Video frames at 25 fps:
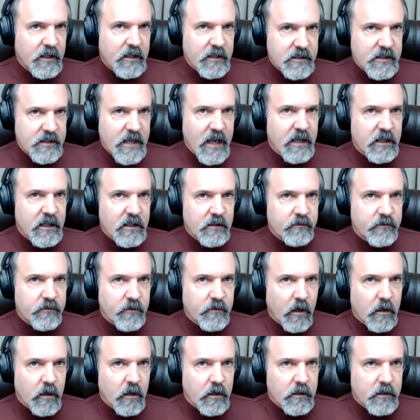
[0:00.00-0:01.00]
negative
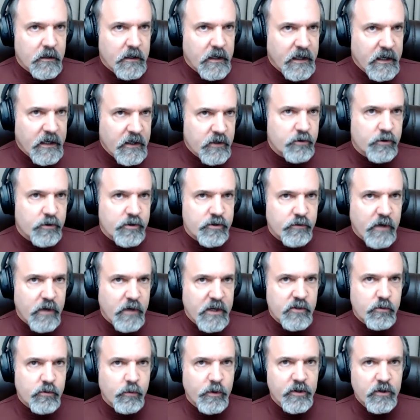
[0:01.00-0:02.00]
interest
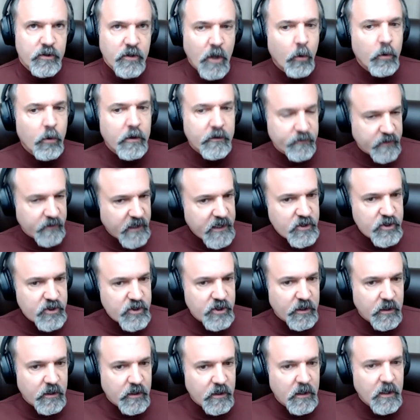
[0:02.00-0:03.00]
rates with no
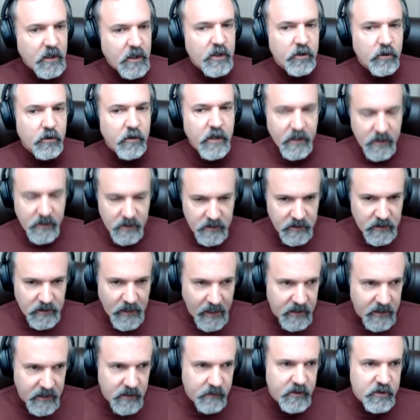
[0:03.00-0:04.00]
inflation. You're getting
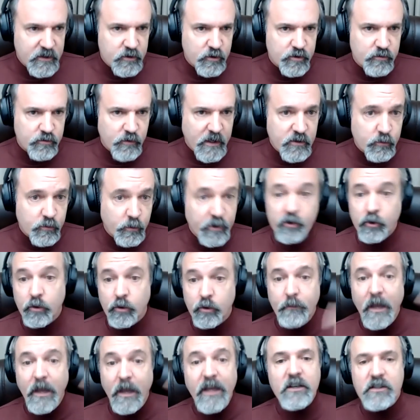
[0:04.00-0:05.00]
negative interest rates with
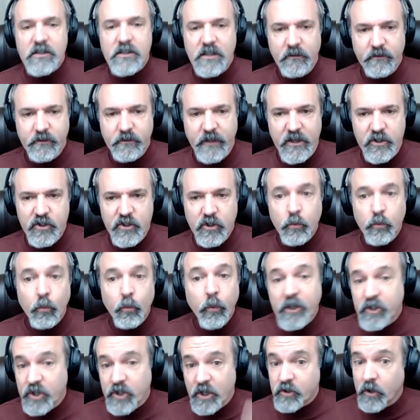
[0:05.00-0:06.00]
tremendous inflation.
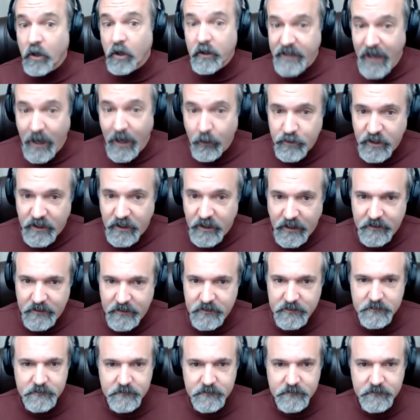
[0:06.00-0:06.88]
We just aren't counting it.